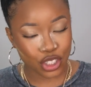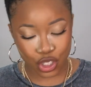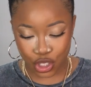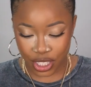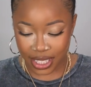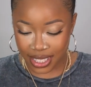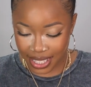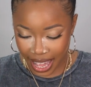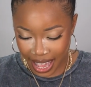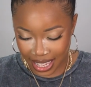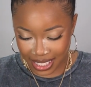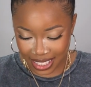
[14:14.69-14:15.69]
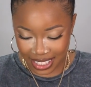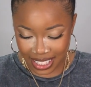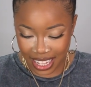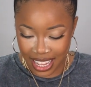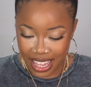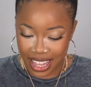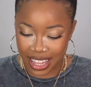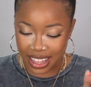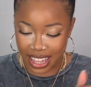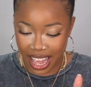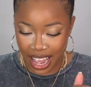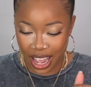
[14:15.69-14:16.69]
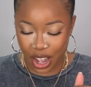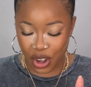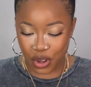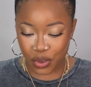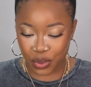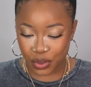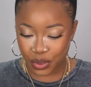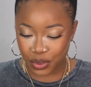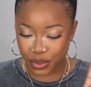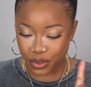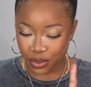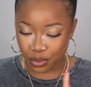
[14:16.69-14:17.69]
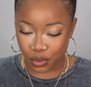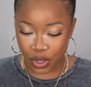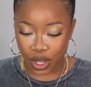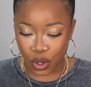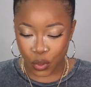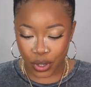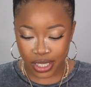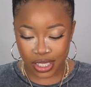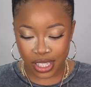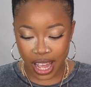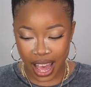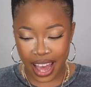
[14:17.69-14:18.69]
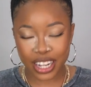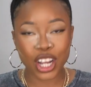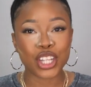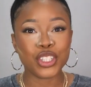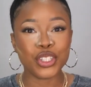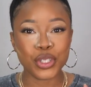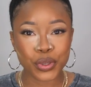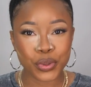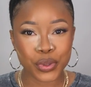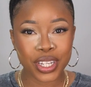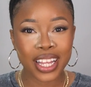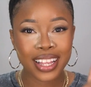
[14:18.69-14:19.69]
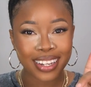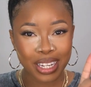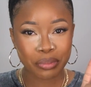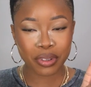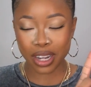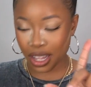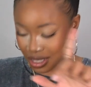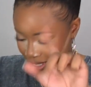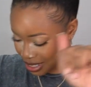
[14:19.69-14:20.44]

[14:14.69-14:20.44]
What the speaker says: she says that we are going to add a nude lip gloss.